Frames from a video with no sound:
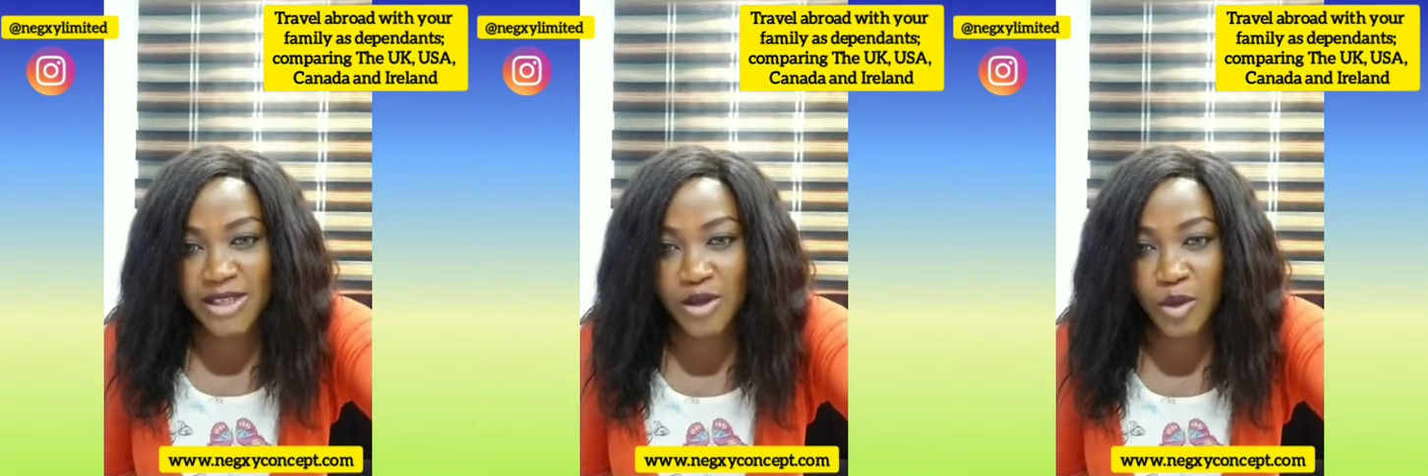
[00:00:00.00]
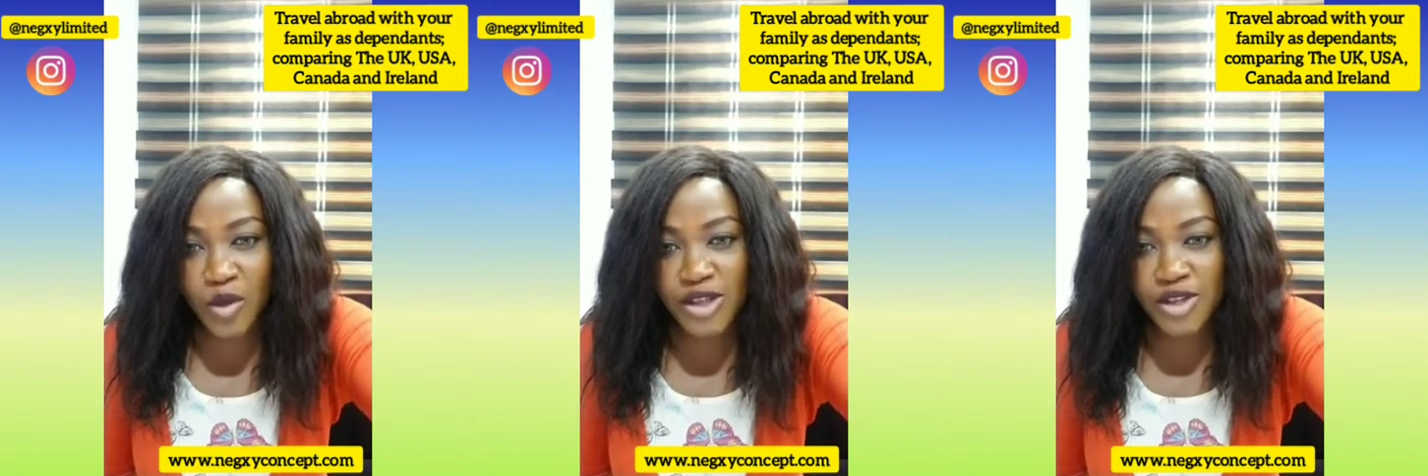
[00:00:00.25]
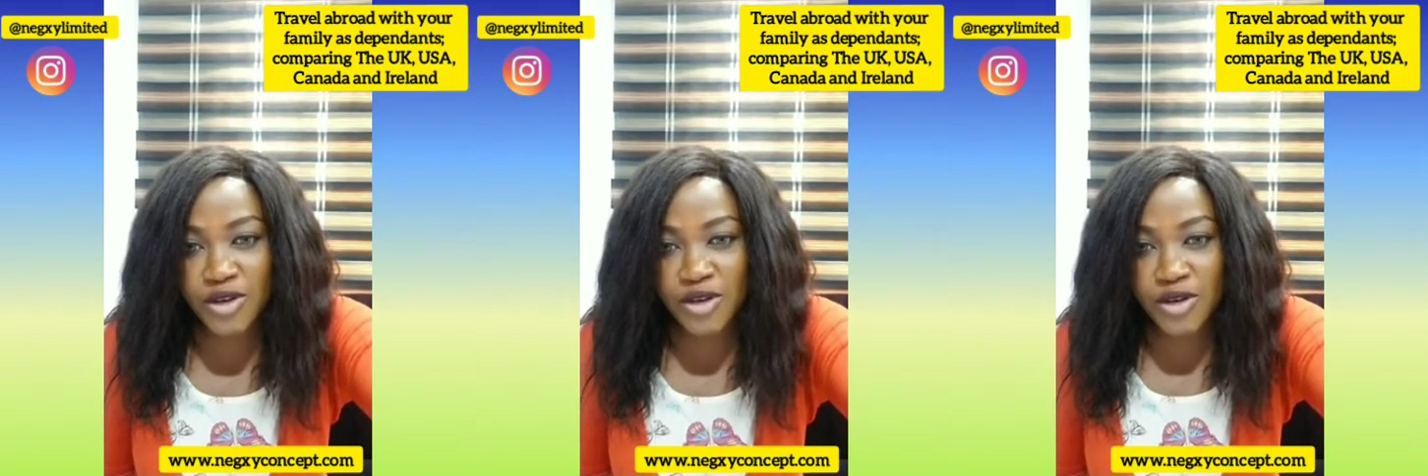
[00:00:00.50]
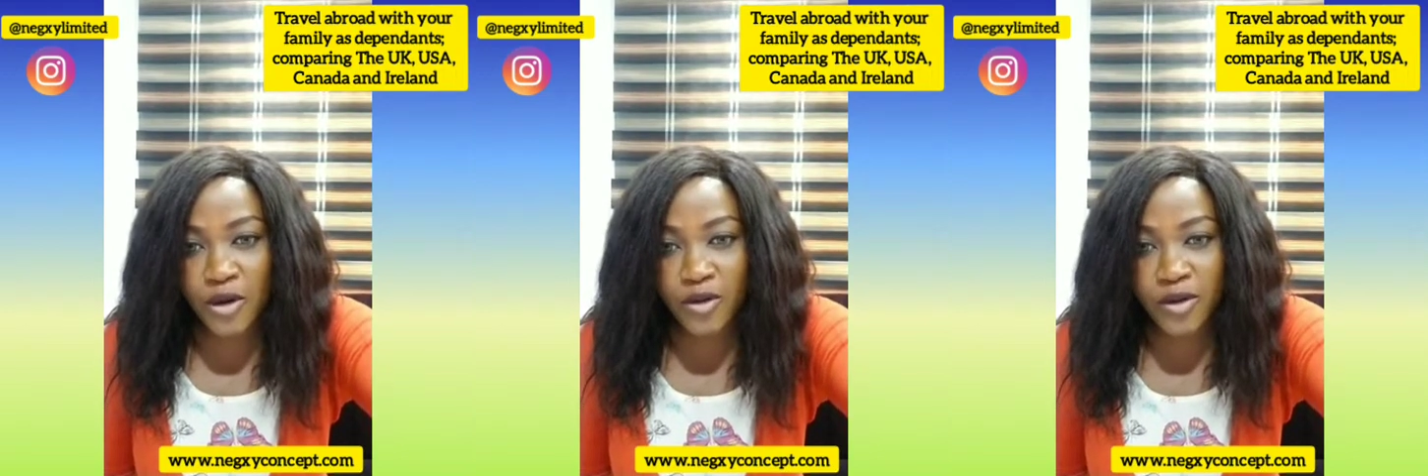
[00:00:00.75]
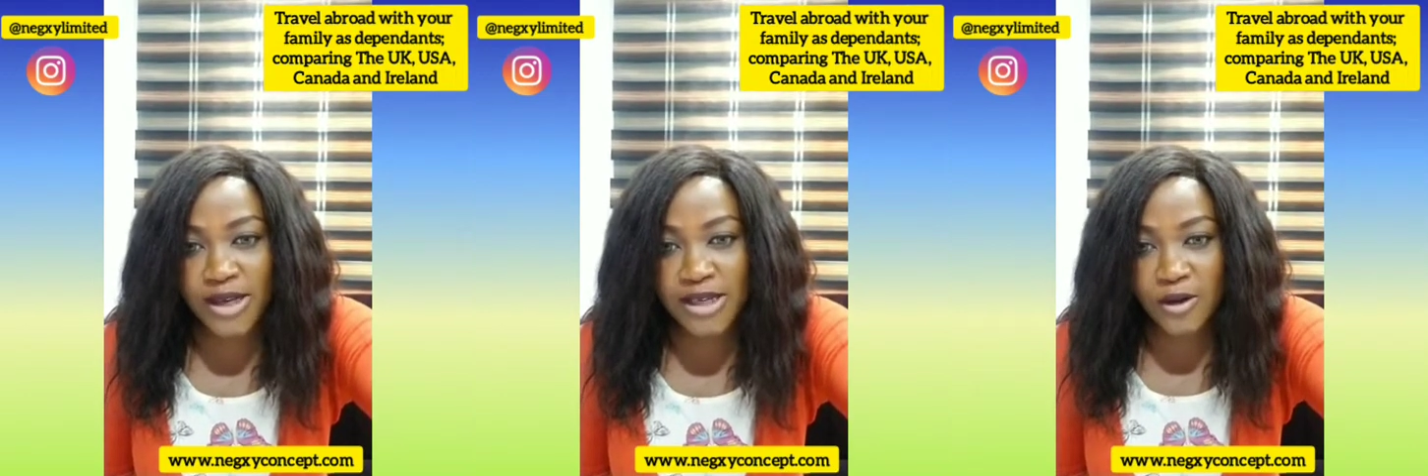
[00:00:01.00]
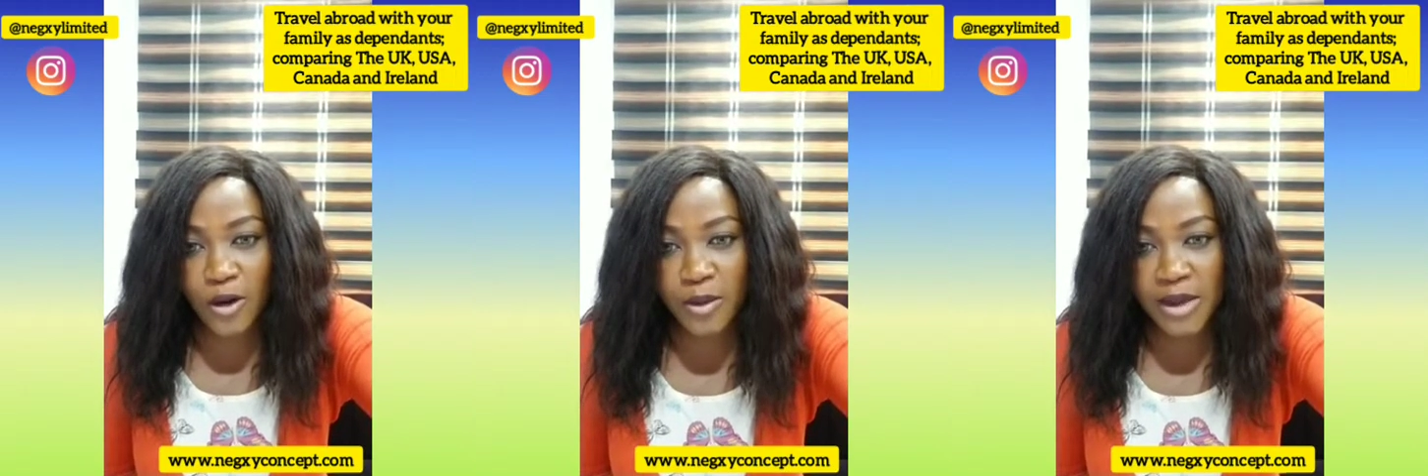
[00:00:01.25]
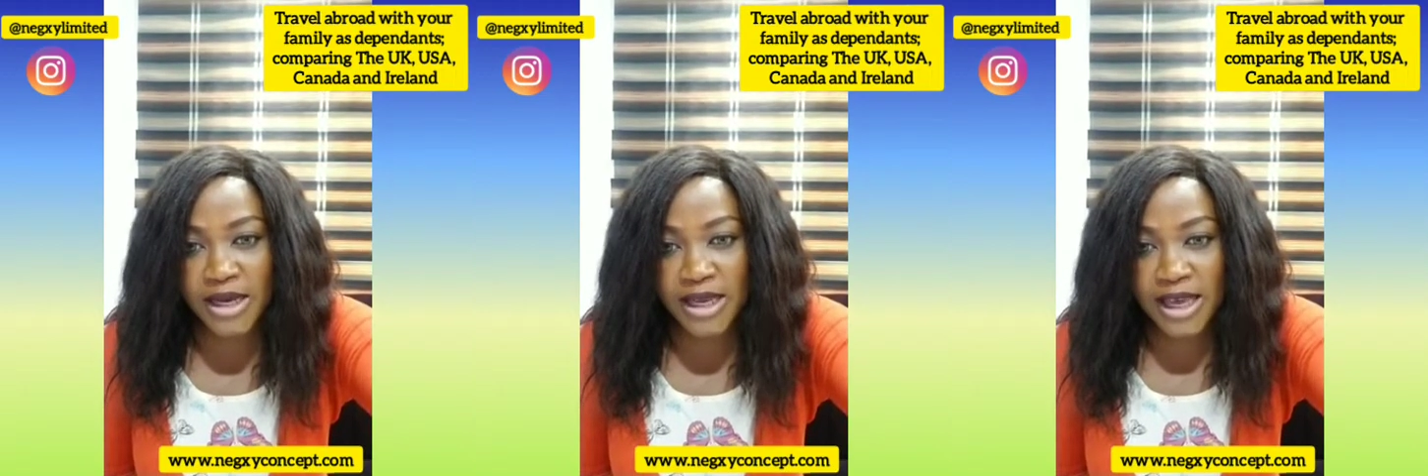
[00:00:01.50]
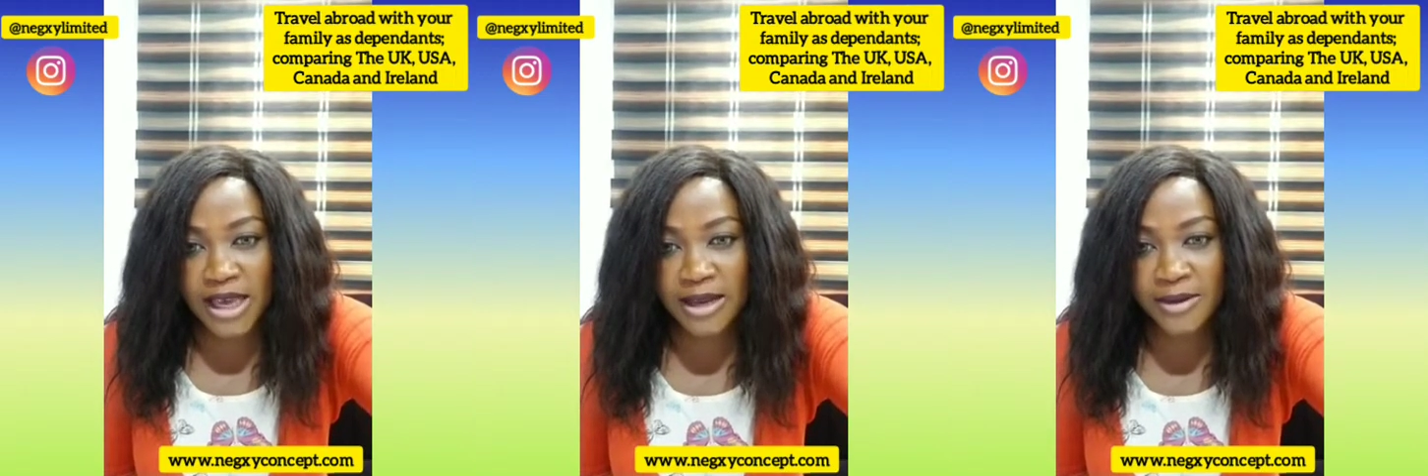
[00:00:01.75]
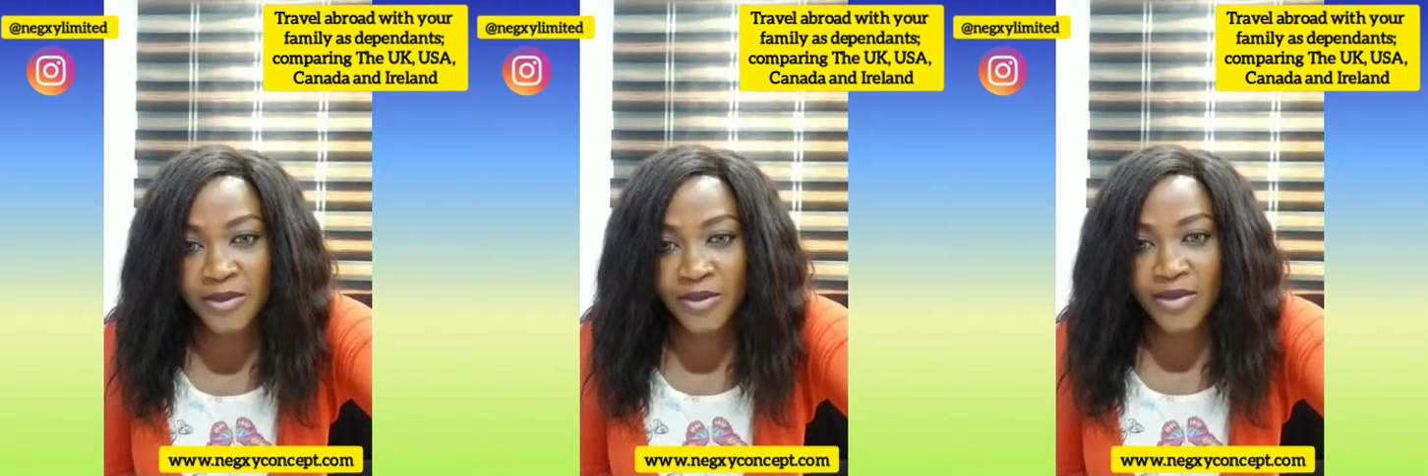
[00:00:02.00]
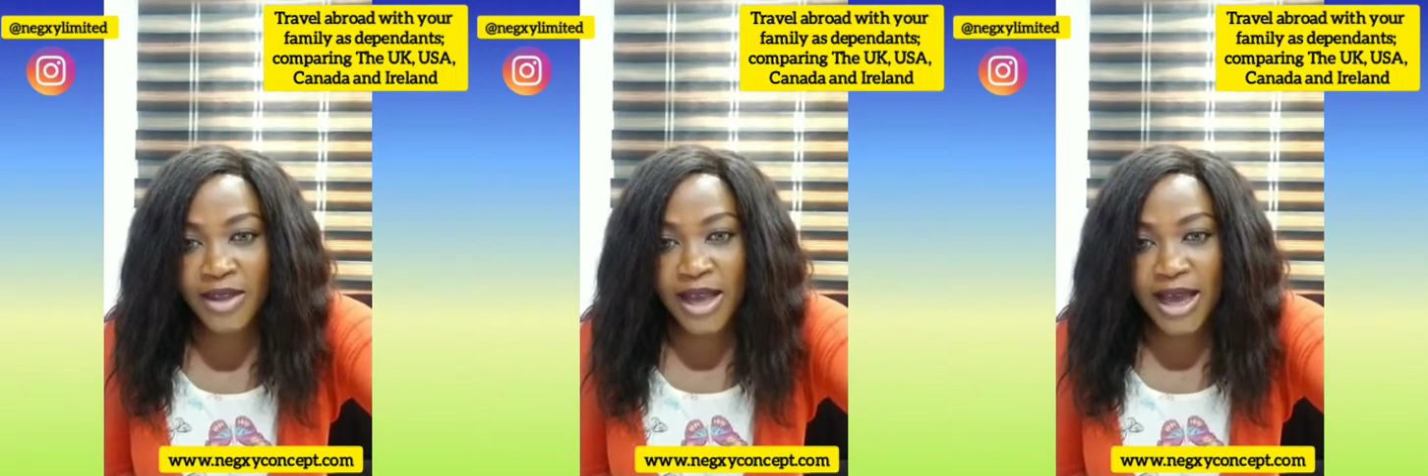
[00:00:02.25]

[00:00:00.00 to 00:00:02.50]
I see some questions already coming in,